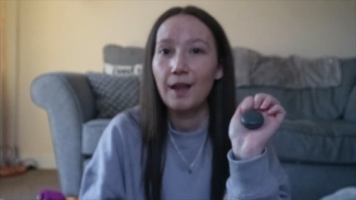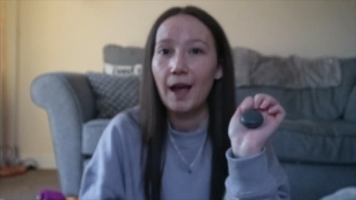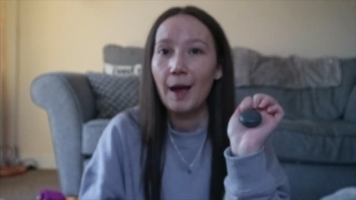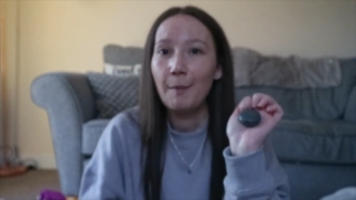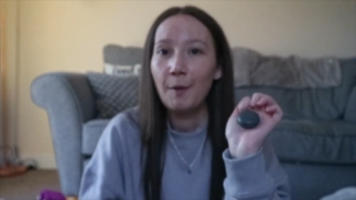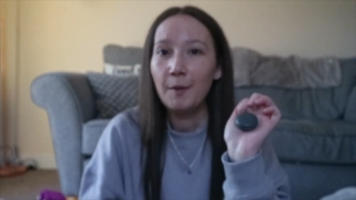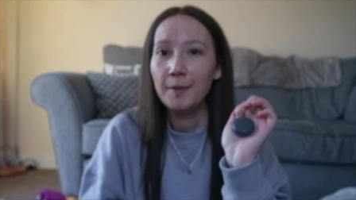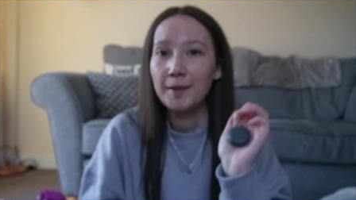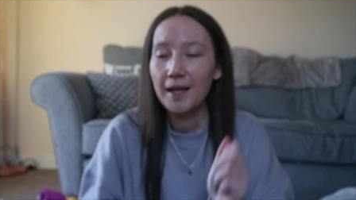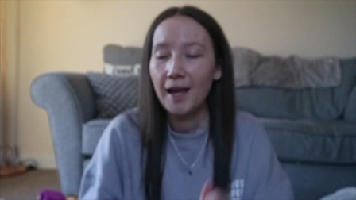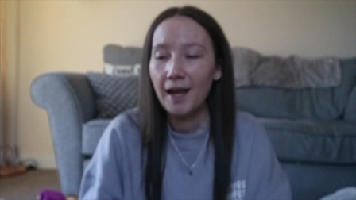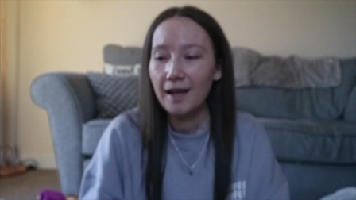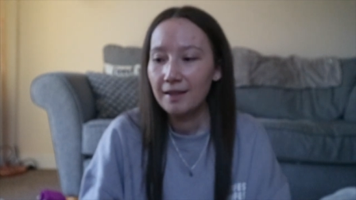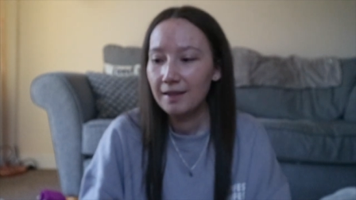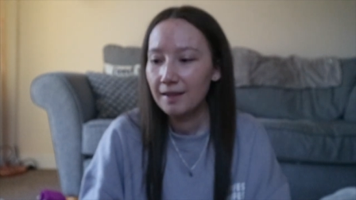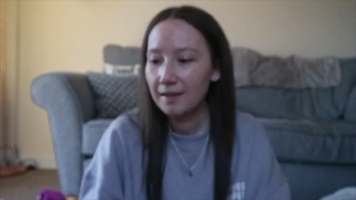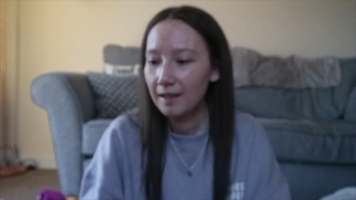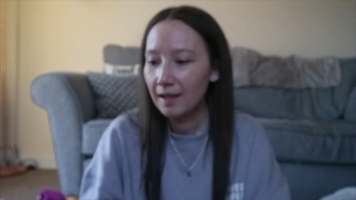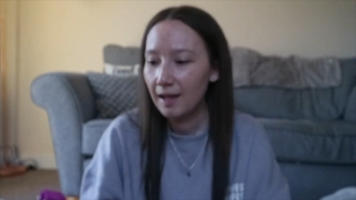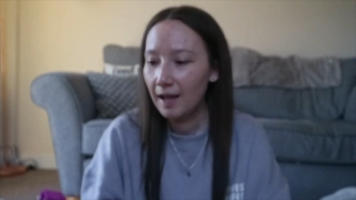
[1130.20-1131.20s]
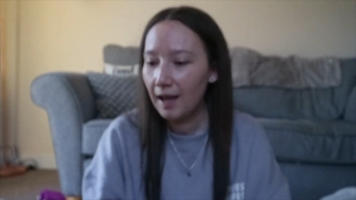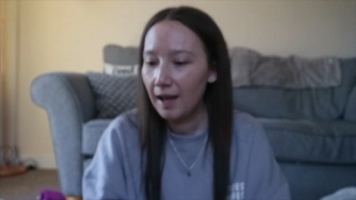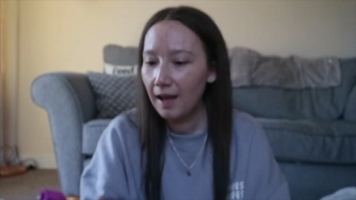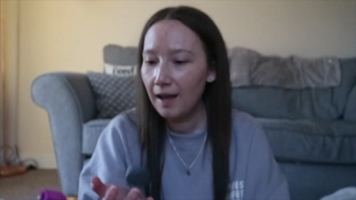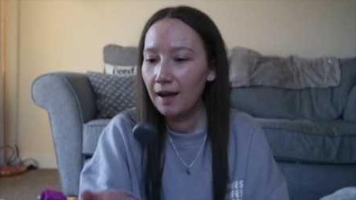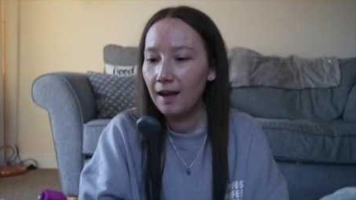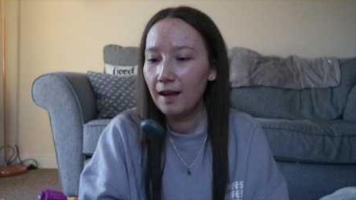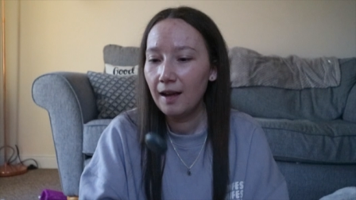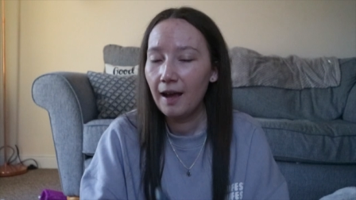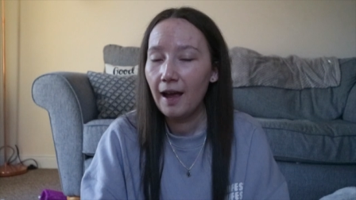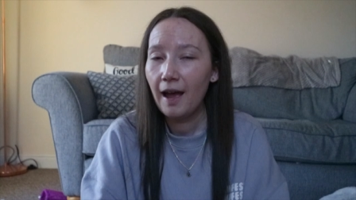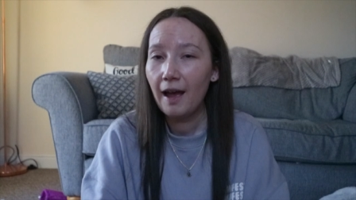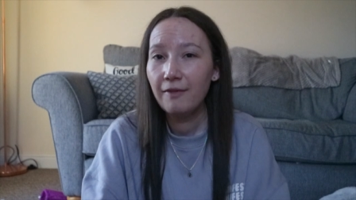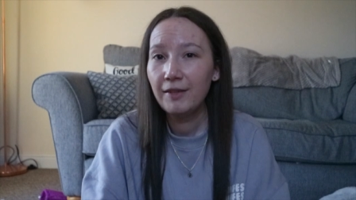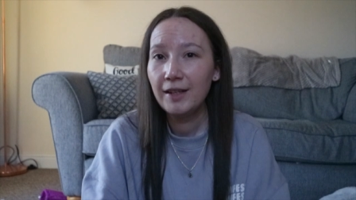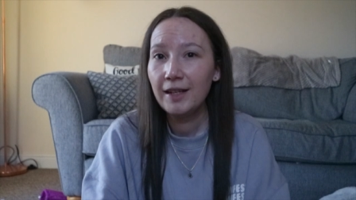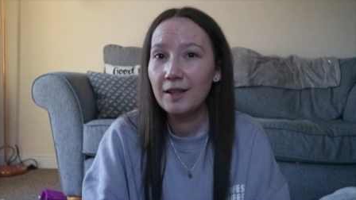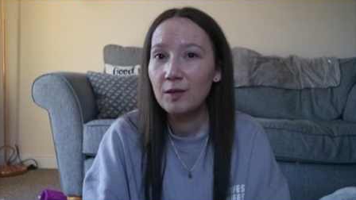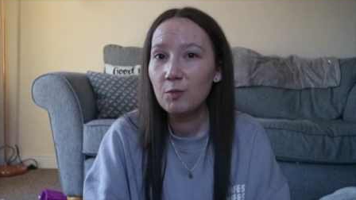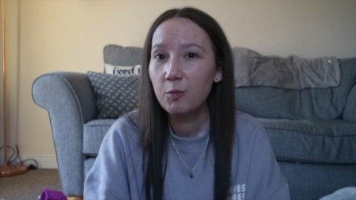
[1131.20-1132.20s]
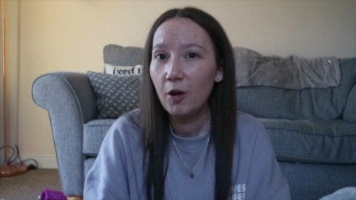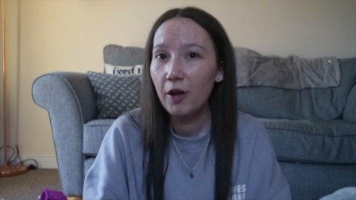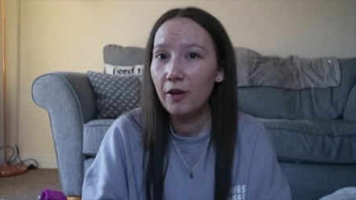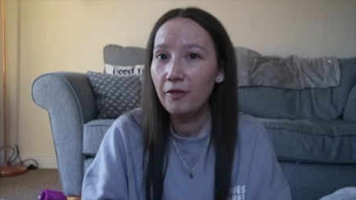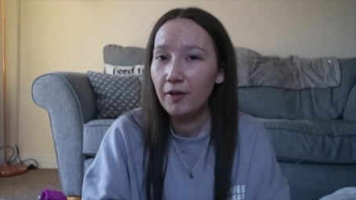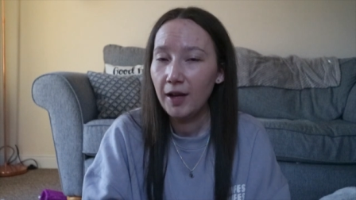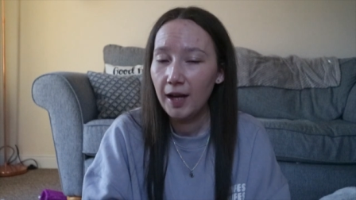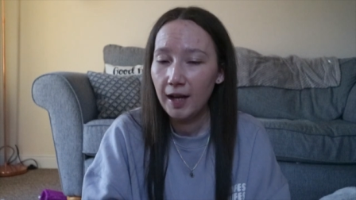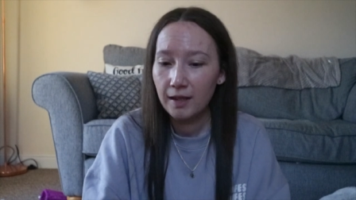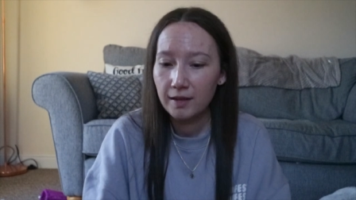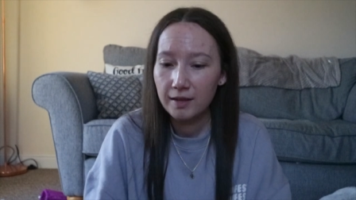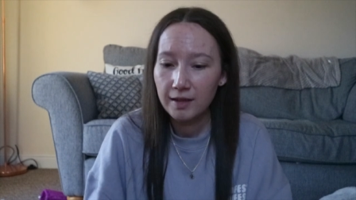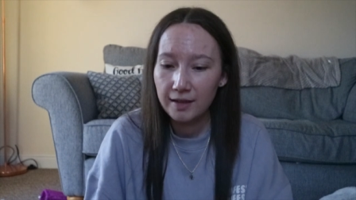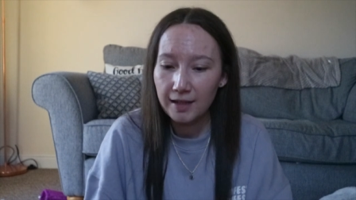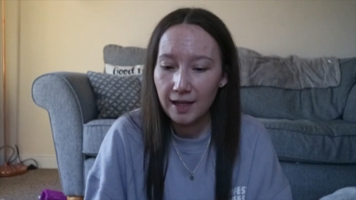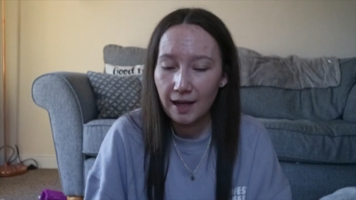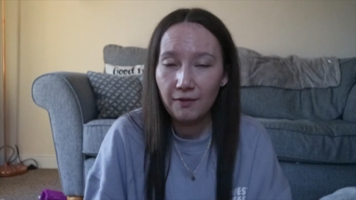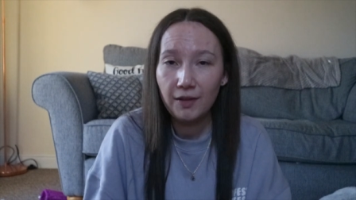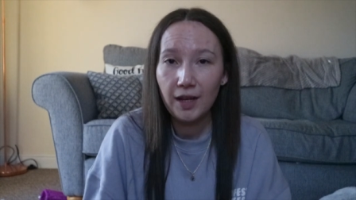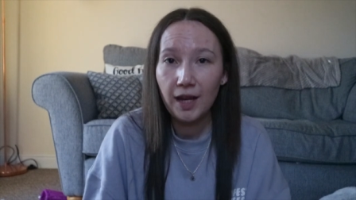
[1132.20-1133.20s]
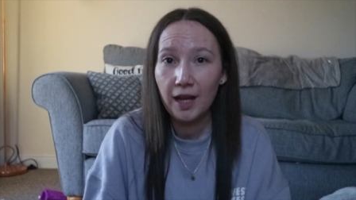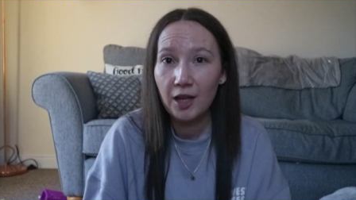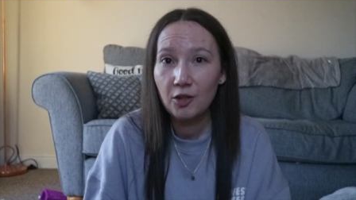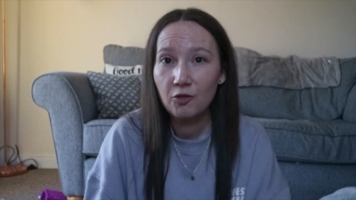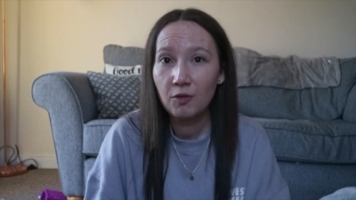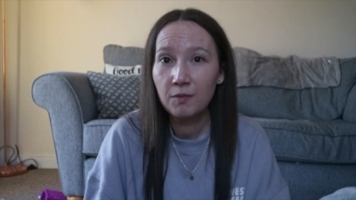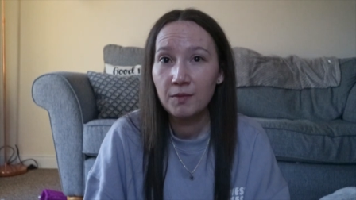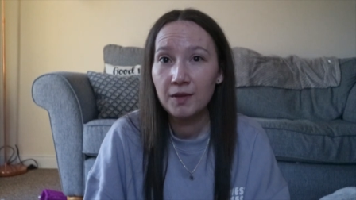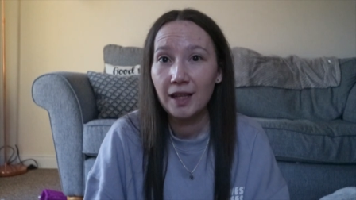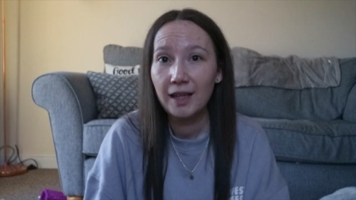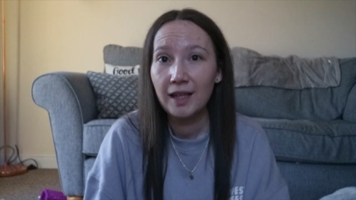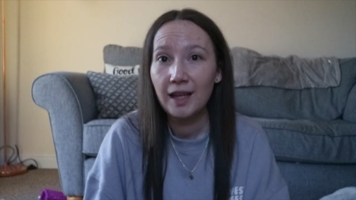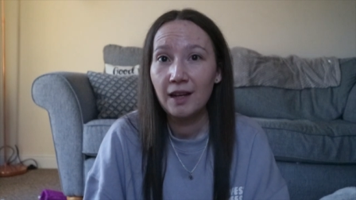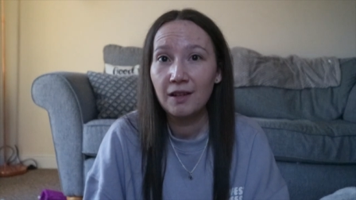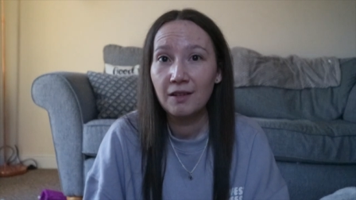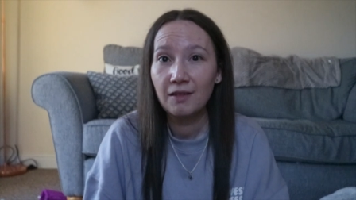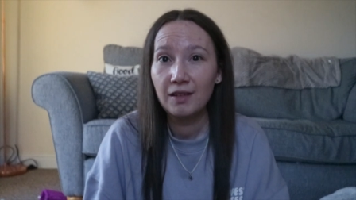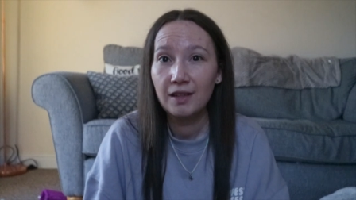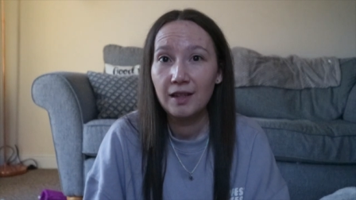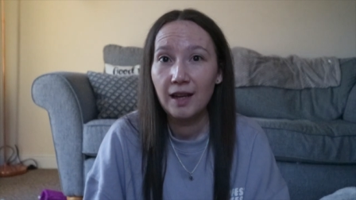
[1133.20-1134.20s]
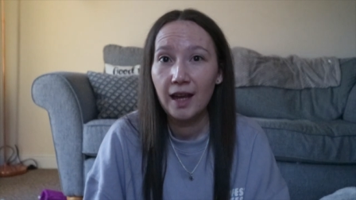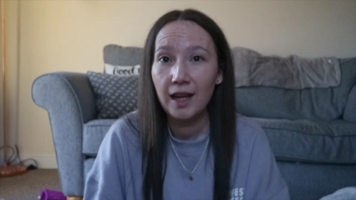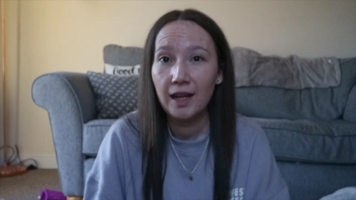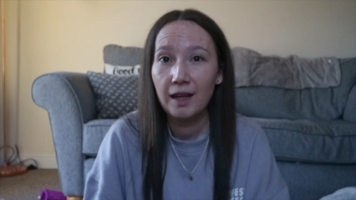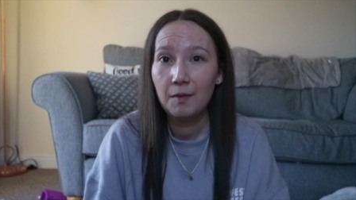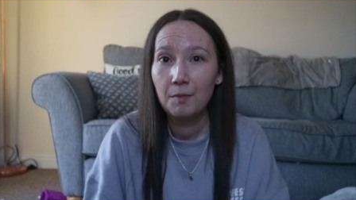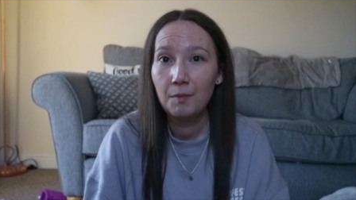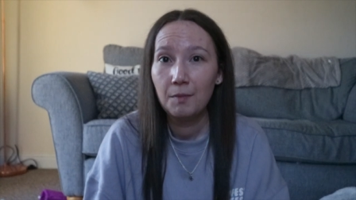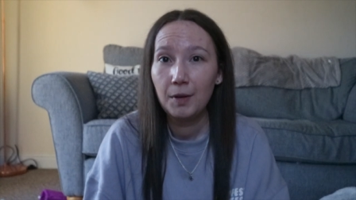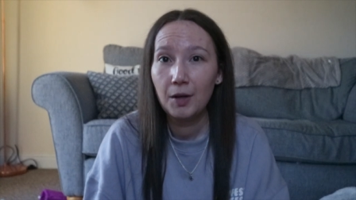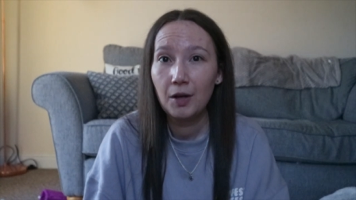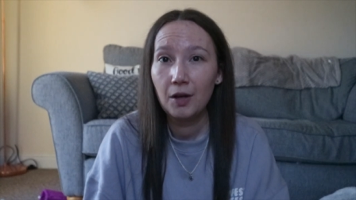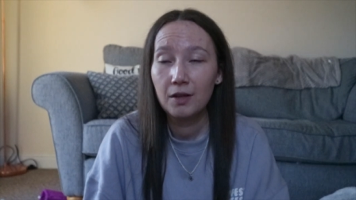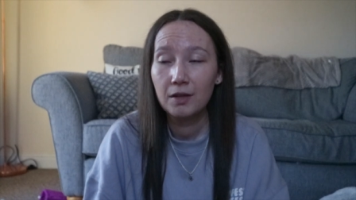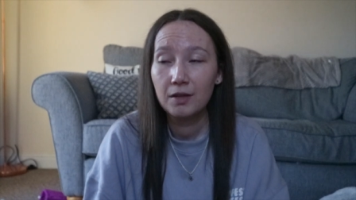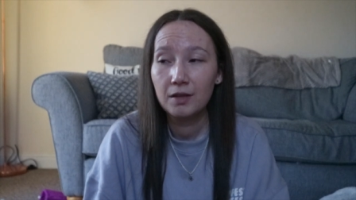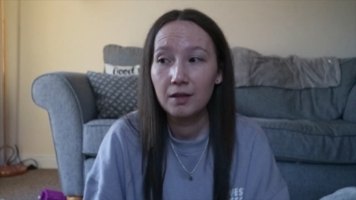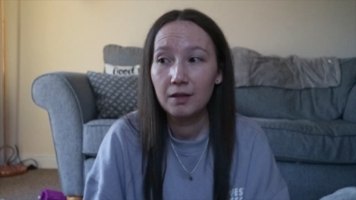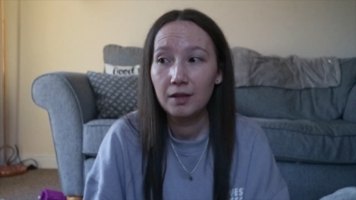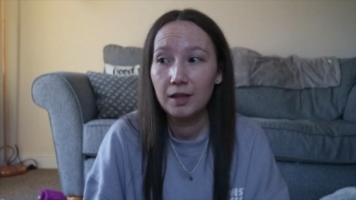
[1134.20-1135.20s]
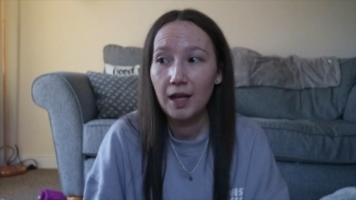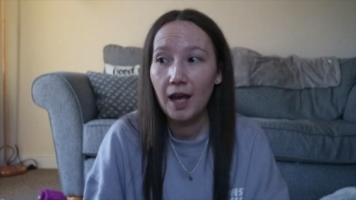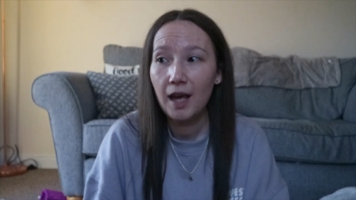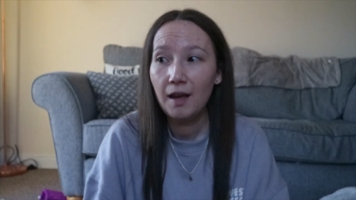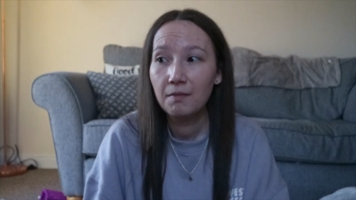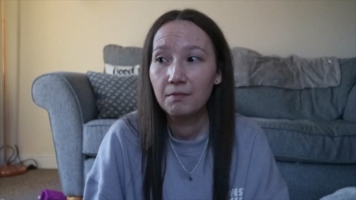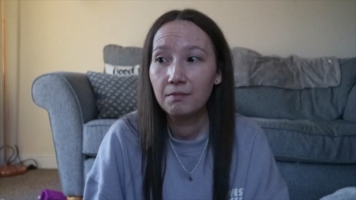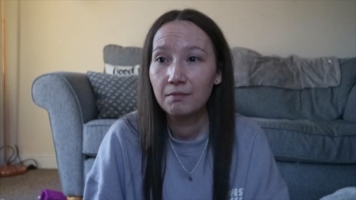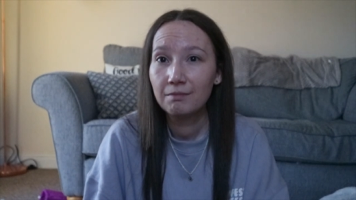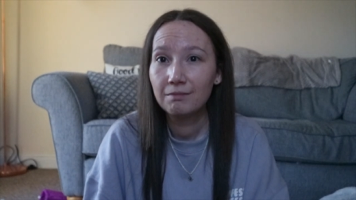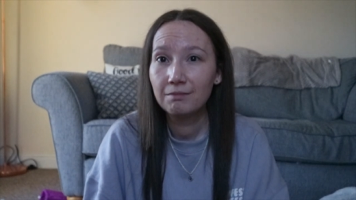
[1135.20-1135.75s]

I'm obsessed. I think it's worth it to save your eardrums at the end of the day because yeah.